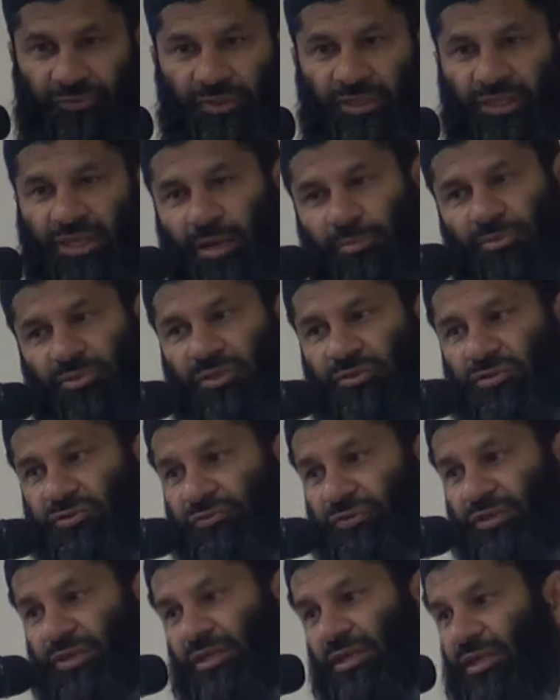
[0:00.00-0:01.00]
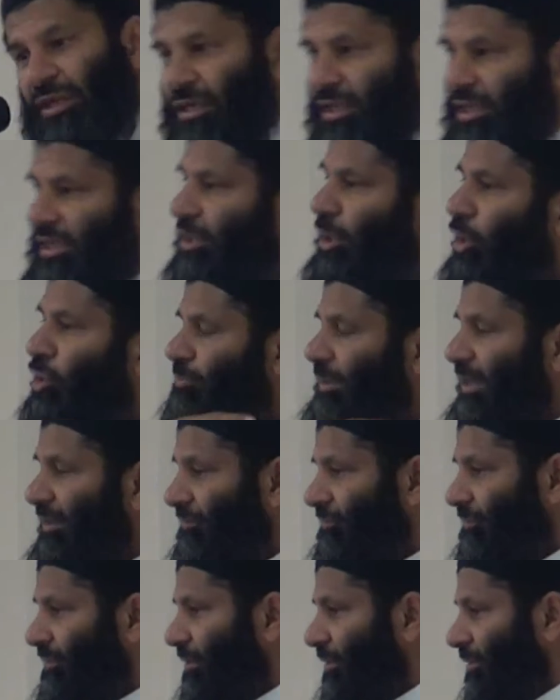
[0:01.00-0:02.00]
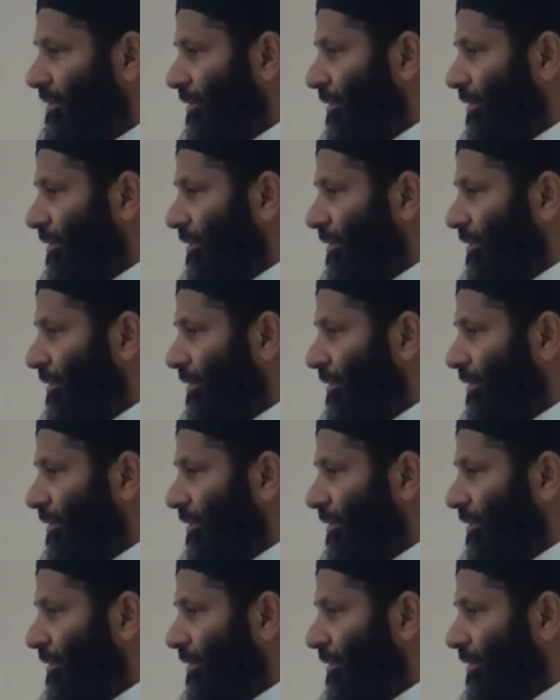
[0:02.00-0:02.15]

He comes free, he goes back free.